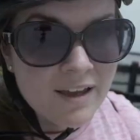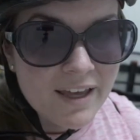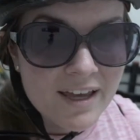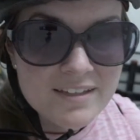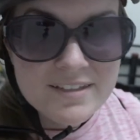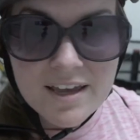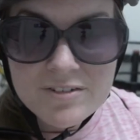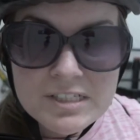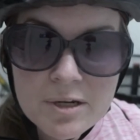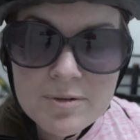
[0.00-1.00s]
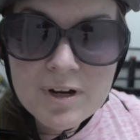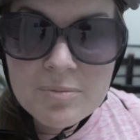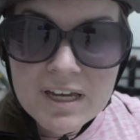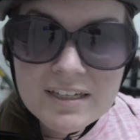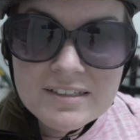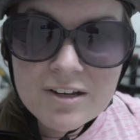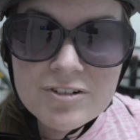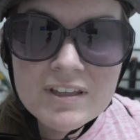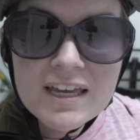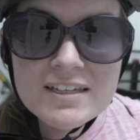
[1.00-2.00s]
Guys, every time we ride bikes, I
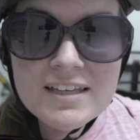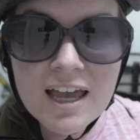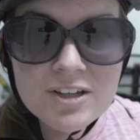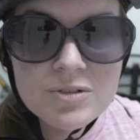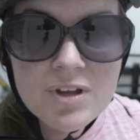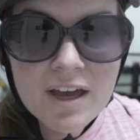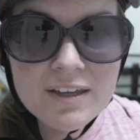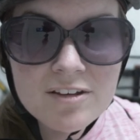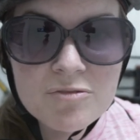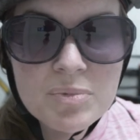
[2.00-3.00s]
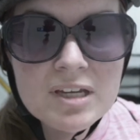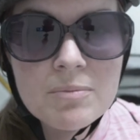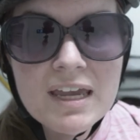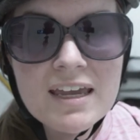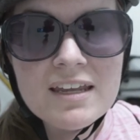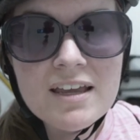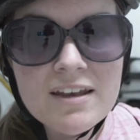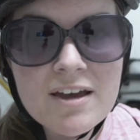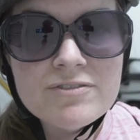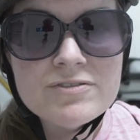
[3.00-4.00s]
realize I do not give Big Man
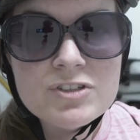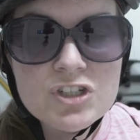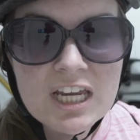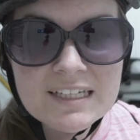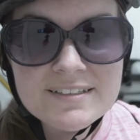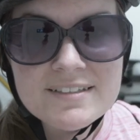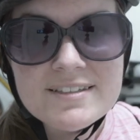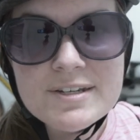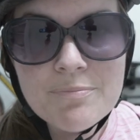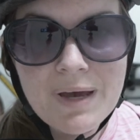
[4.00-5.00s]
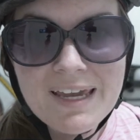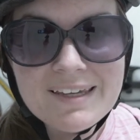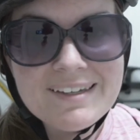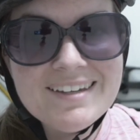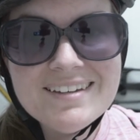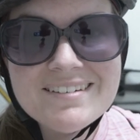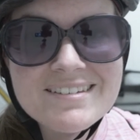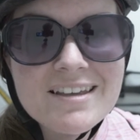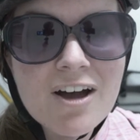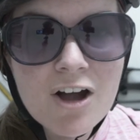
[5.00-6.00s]
enough chances to bike. He
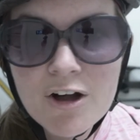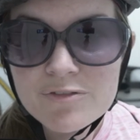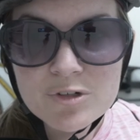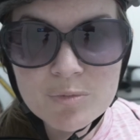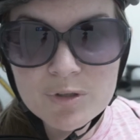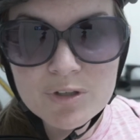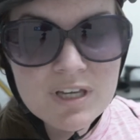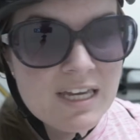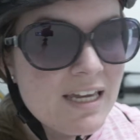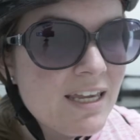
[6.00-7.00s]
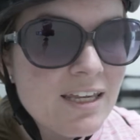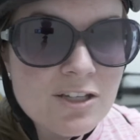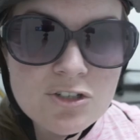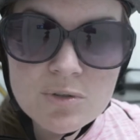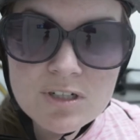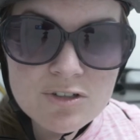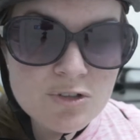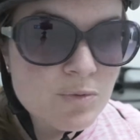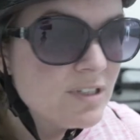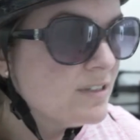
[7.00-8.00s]
is uncomfortable. He can do it on
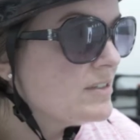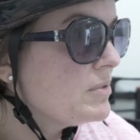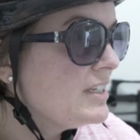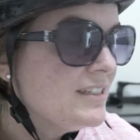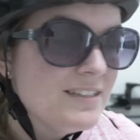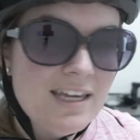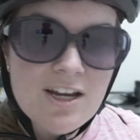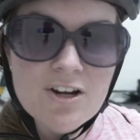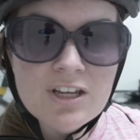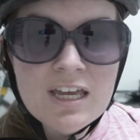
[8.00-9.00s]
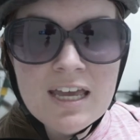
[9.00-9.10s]
two wheels, but he's scared.